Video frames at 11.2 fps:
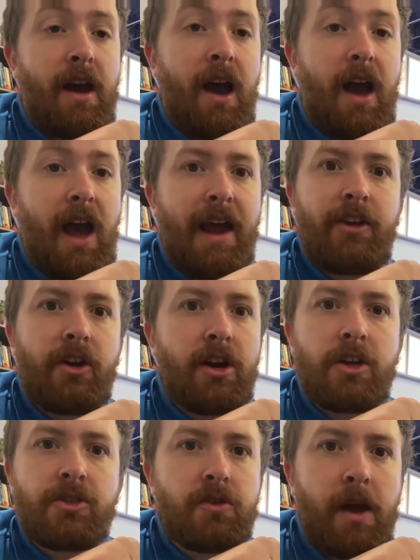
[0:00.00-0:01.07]
Uh, and you can
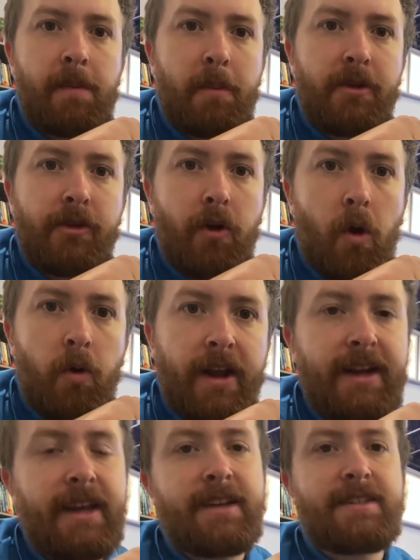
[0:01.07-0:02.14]
also come up with your own
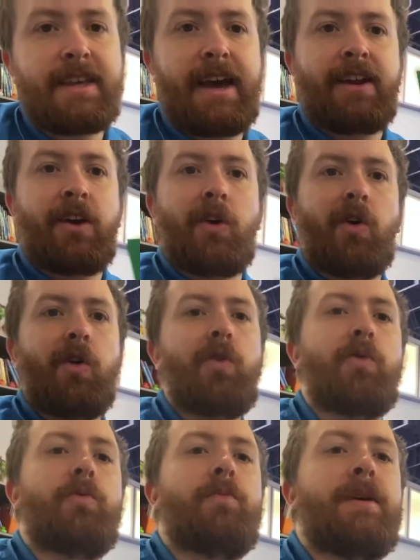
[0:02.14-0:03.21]
ideas at
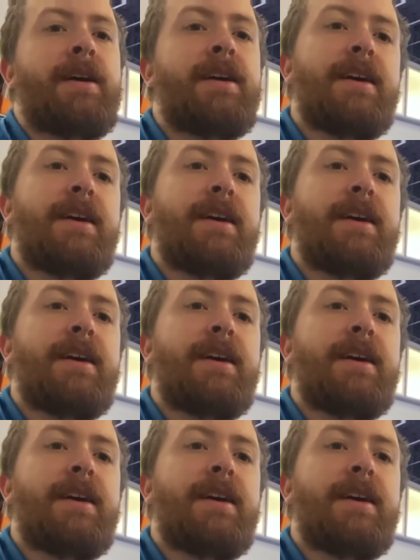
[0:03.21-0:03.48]
home.